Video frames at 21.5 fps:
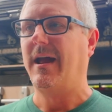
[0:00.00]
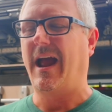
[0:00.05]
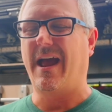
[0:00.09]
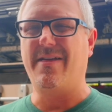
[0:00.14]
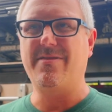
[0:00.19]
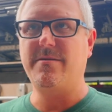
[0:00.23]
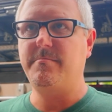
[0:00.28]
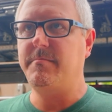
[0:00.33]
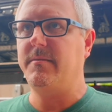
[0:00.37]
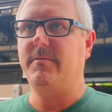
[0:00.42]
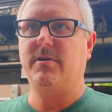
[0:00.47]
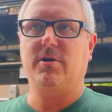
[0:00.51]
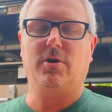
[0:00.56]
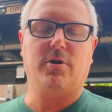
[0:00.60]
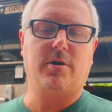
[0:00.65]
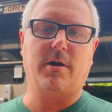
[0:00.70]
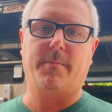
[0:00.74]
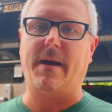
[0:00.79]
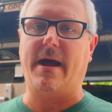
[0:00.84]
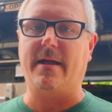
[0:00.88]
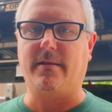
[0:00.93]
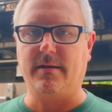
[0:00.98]
and then maybe hook
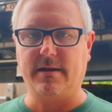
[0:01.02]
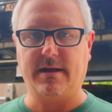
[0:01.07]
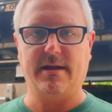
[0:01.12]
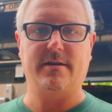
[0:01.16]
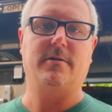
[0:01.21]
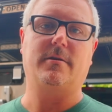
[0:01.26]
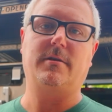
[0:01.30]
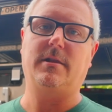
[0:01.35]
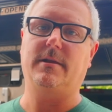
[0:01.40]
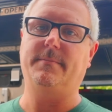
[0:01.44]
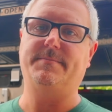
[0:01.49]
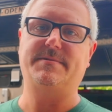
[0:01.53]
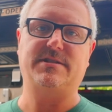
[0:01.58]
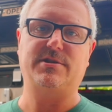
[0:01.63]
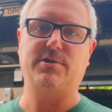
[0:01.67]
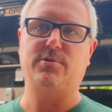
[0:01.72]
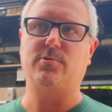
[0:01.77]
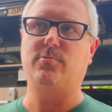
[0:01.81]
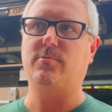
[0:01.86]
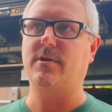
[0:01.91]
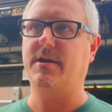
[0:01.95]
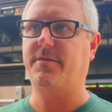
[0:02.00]
up alligator clips
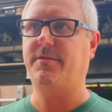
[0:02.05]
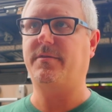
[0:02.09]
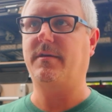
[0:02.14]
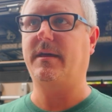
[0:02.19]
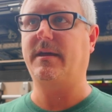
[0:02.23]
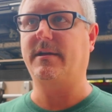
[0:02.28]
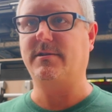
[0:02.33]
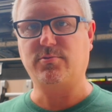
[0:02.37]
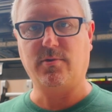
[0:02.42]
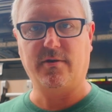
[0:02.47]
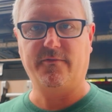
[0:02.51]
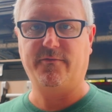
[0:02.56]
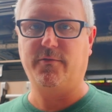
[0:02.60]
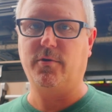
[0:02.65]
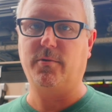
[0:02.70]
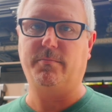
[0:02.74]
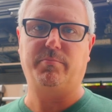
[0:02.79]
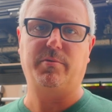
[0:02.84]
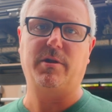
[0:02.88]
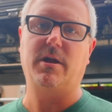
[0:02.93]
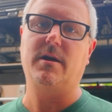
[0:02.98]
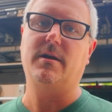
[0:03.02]
to with like a 12
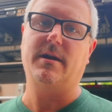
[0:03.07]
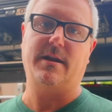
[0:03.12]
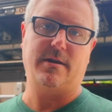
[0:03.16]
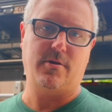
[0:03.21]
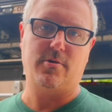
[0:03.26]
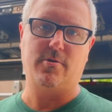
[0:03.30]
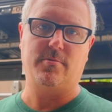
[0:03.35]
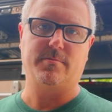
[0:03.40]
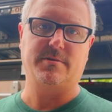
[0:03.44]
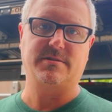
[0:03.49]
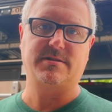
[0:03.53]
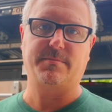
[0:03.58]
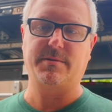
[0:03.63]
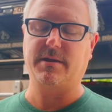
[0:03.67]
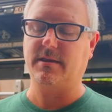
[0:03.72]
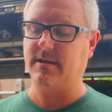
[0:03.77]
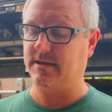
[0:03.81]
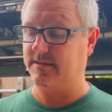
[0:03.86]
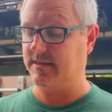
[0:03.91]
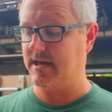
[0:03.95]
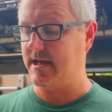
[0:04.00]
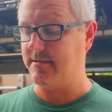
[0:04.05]
volt plug at home or something
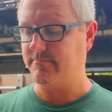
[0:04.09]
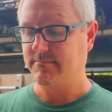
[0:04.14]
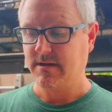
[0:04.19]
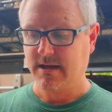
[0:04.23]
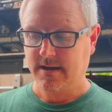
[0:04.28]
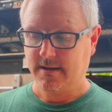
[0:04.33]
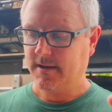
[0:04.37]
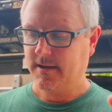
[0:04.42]
like that